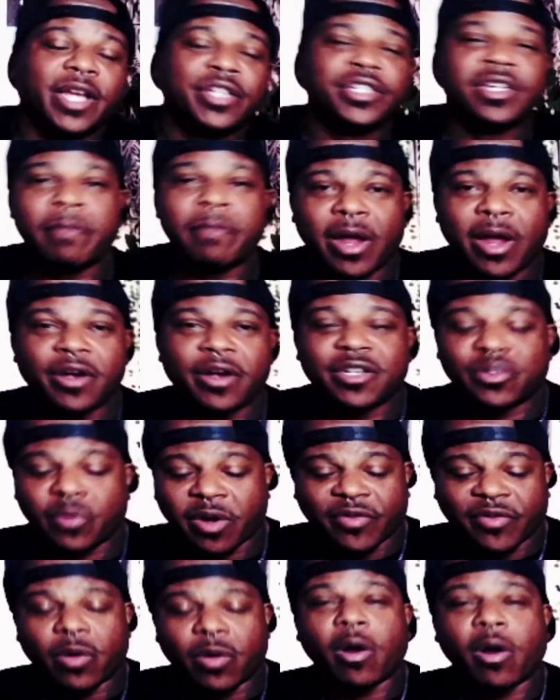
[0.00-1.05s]
to marriage. Wherever
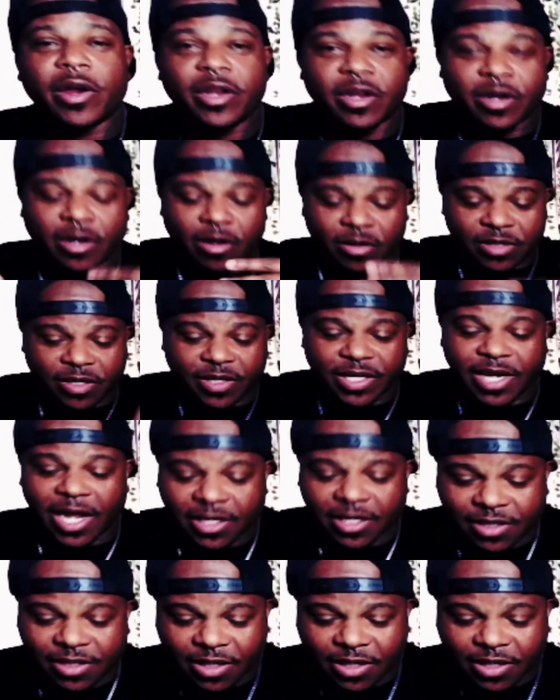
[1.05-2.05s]
you are, you're going to go to the next